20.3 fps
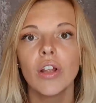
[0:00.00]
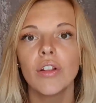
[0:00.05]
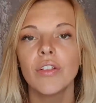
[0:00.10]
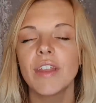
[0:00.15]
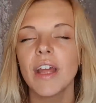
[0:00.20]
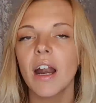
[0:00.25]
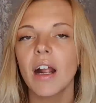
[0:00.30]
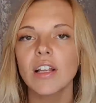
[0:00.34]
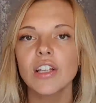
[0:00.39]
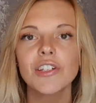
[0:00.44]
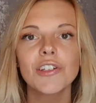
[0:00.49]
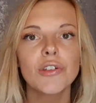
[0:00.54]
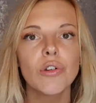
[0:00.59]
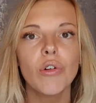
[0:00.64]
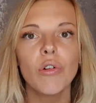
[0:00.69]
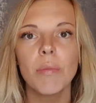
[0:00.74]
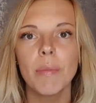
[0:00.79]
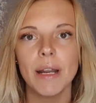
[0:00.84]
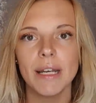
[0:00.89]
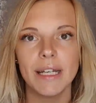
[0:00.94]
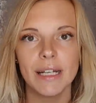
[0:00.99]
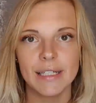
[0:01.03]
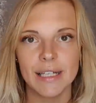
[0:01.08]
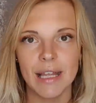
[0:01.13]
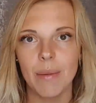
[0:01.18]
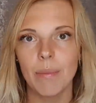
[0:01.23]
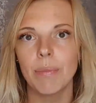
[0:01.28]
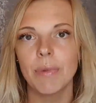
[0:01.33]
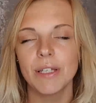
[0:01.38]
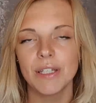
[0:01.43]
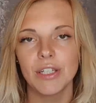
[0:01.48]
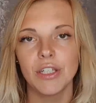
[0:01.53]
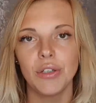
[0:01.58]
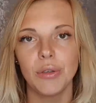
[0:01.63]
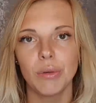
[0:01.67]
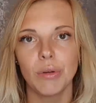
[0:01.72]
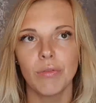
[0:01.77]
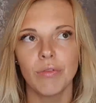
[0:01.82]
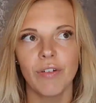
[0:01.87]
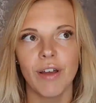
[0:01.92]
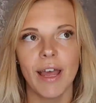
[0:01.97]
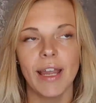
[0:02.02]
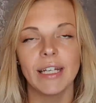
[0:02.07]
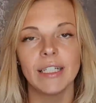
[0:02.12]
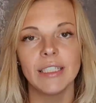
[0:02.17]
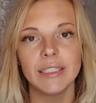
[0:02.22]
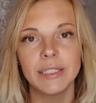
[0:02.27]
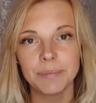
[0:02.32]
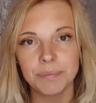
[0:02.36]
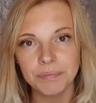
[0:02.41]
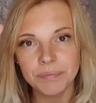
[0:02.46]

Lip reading: There are so many examples that you can find.